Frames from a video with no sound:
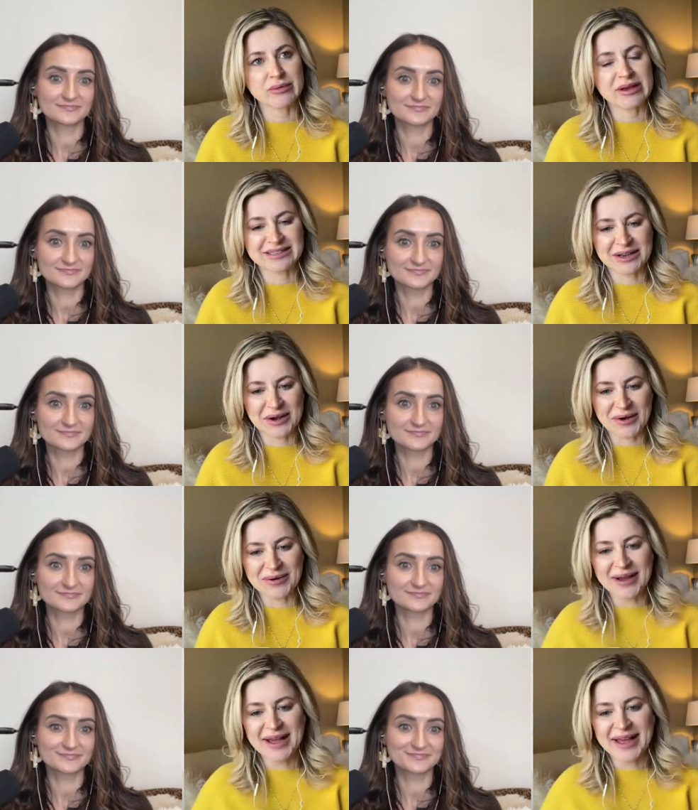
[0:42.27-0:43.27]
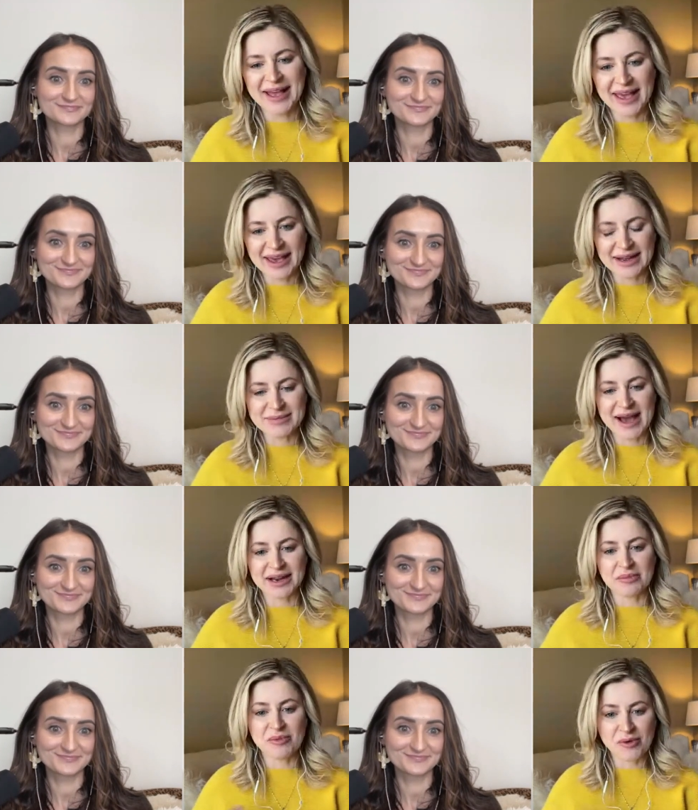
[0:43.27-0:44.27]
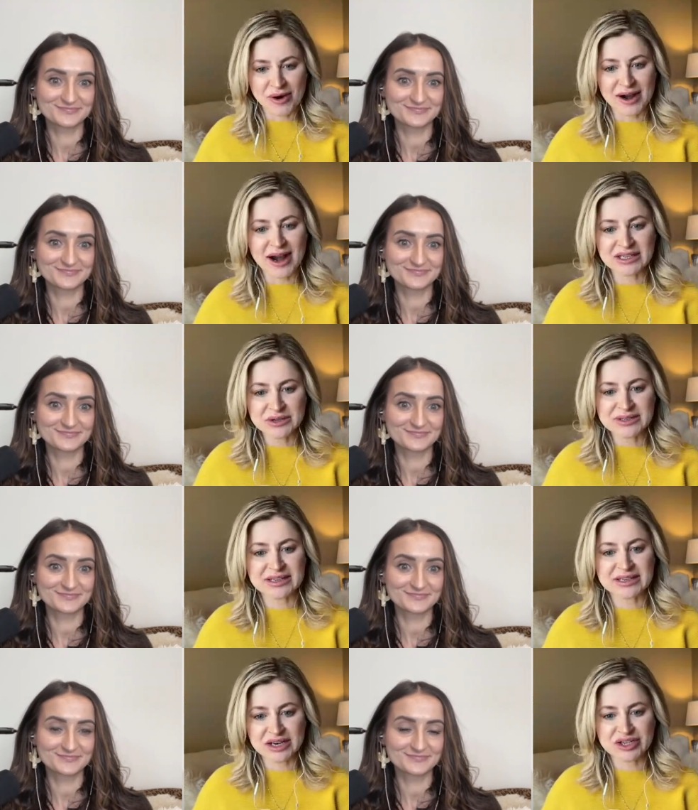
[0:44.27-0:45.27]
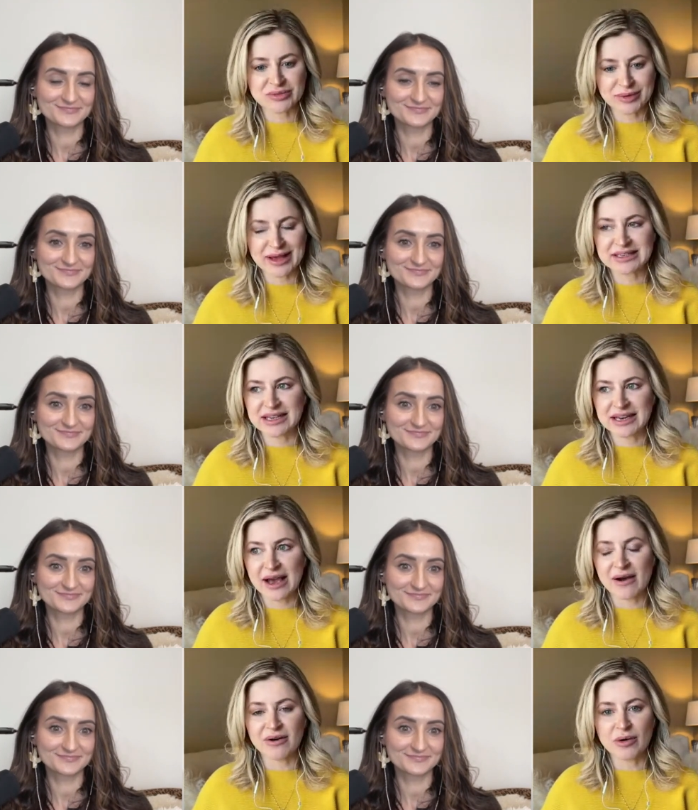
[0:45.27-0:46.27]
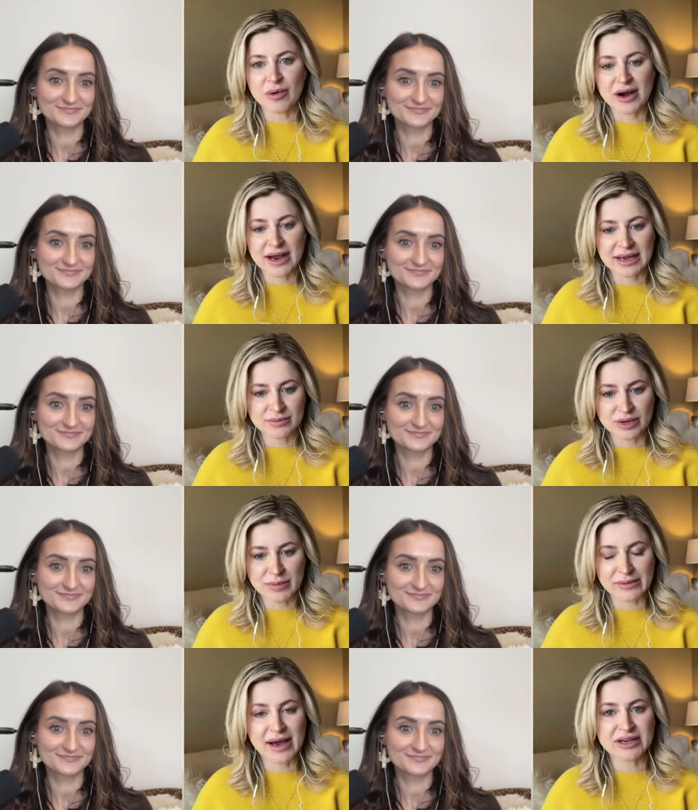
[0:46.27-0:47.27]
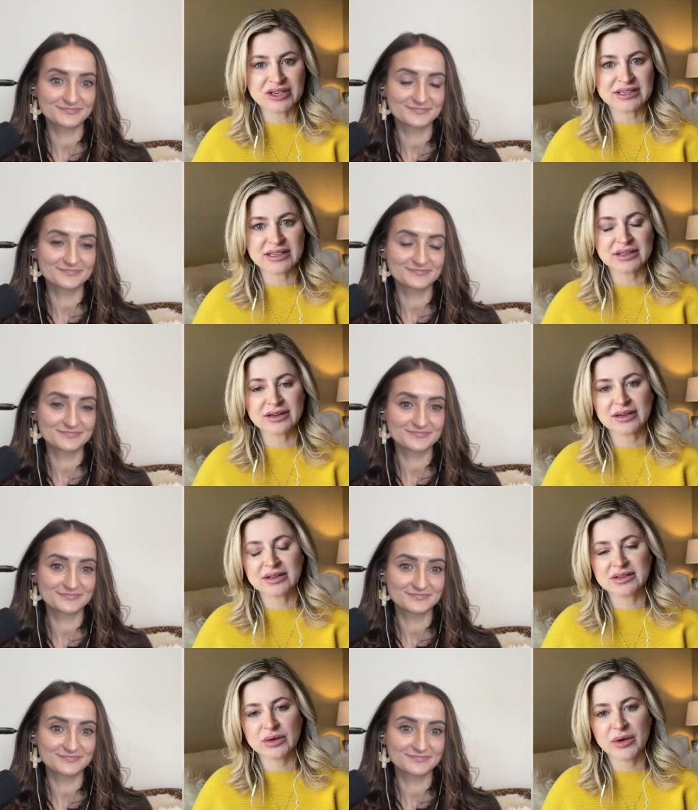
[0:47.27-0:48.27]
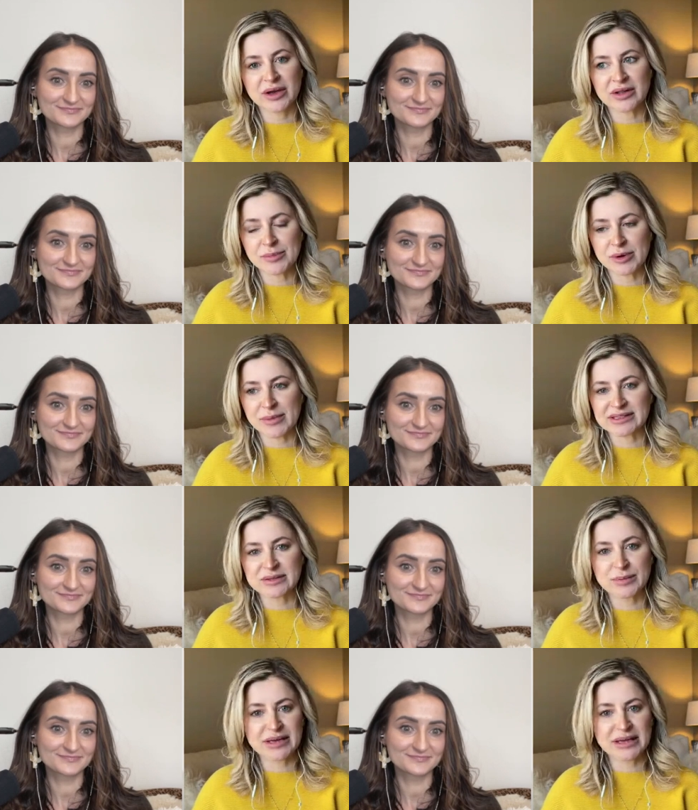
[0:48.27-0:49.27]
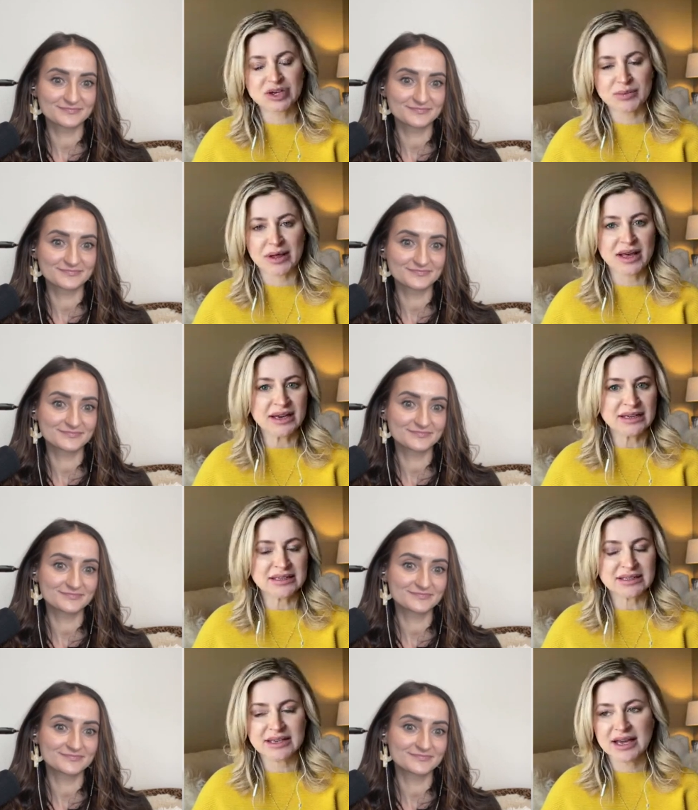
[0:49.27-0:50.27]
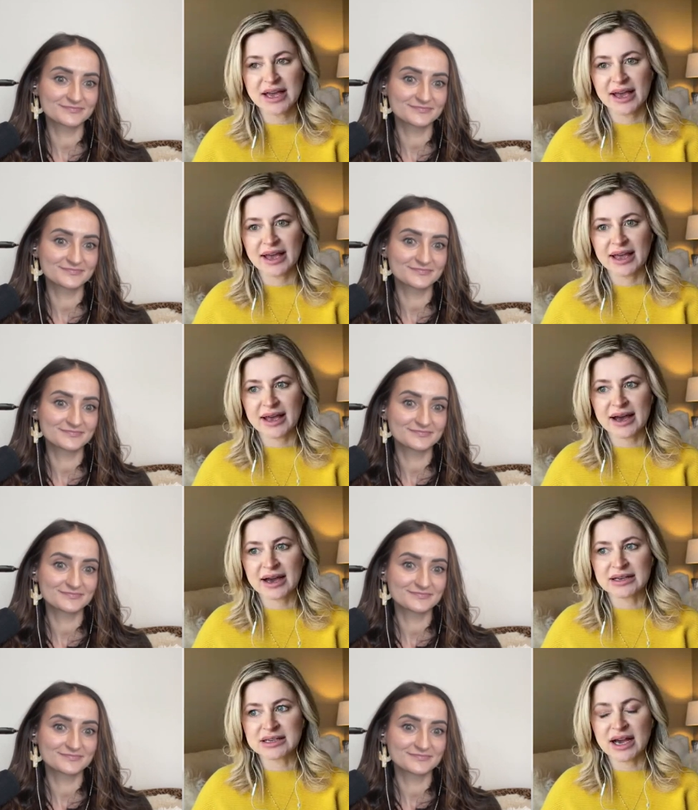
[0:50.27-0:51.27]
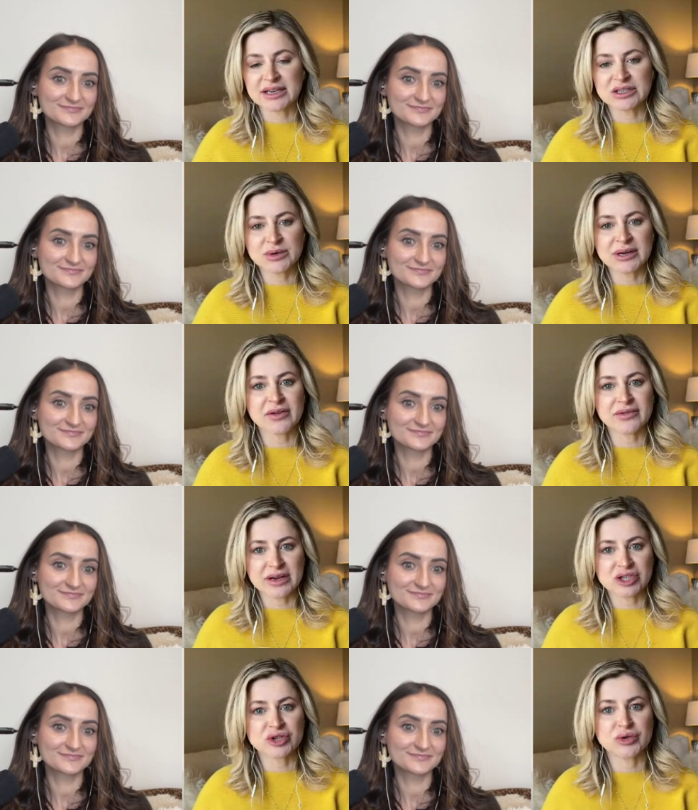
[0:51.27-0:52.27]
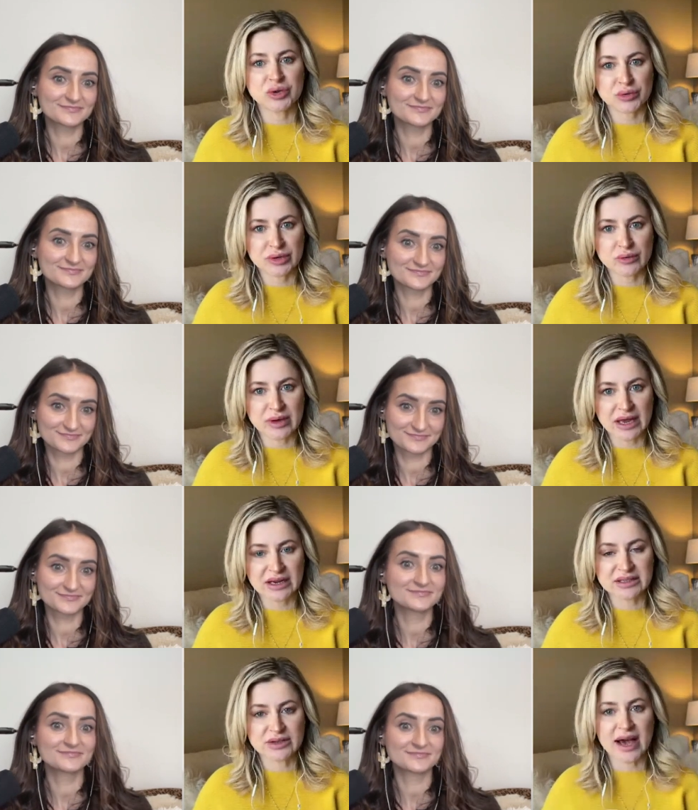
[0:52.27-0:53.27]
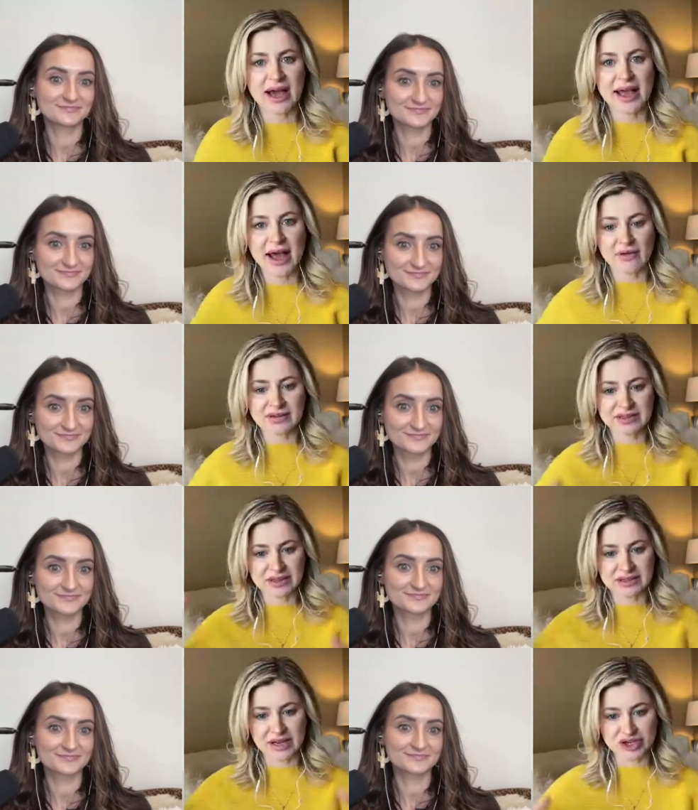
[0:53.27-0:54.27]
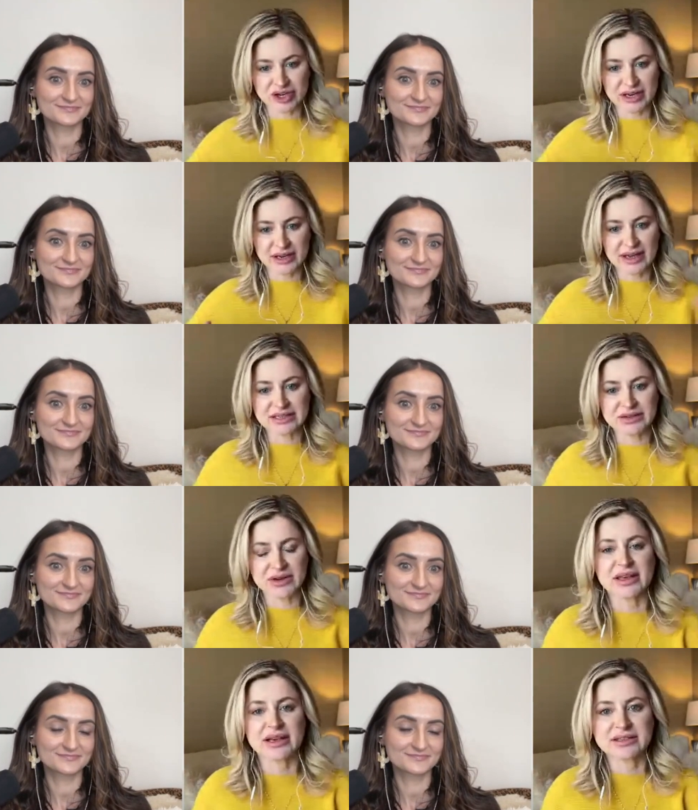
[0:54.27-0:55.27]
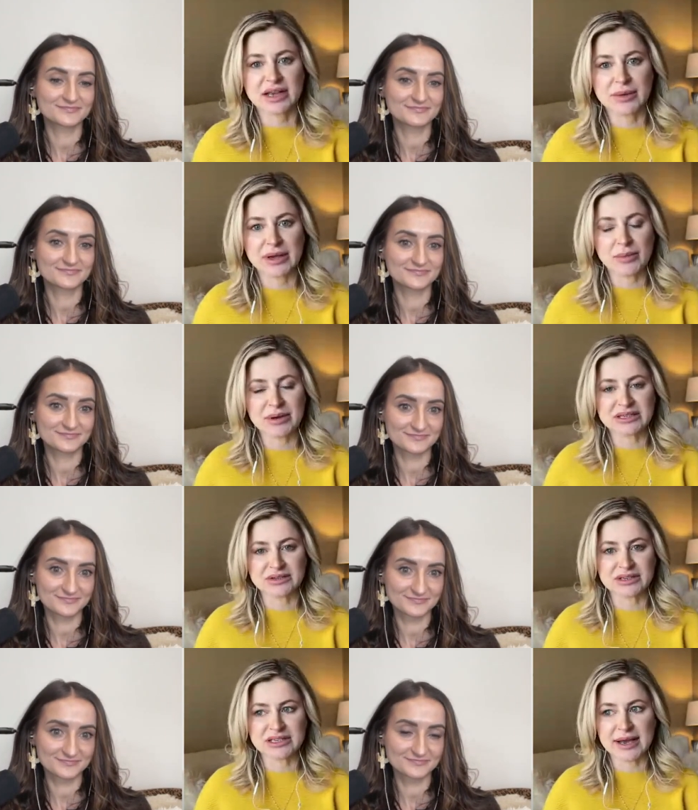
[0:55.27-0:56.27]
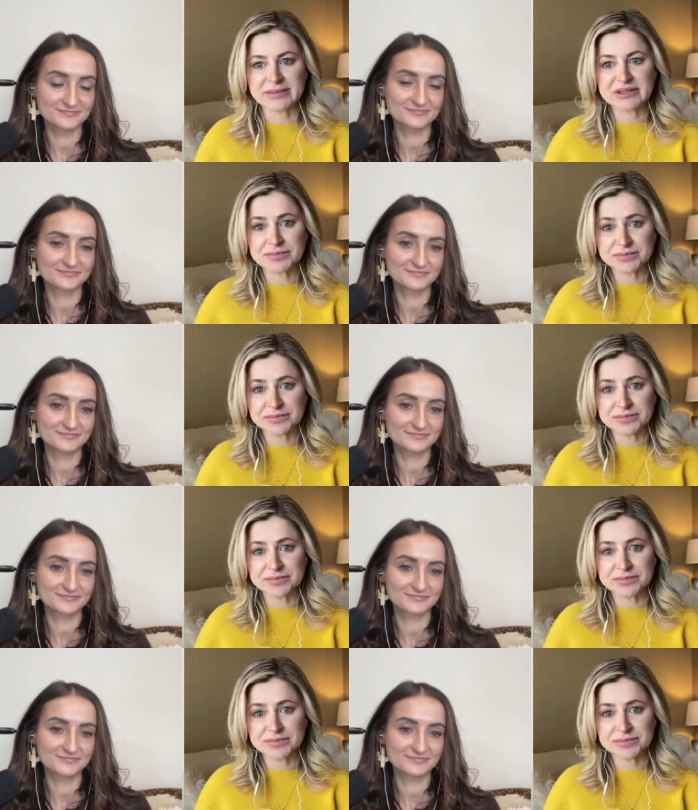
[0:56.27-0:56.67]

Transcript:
Speaker 1: weeks ago and I'm adding more. I do succession planting now where I put my radishes in the, in the soil. I put my spinach, my lettuce, and I do it every two to three weeks so that I have succession and different things coming up at different times.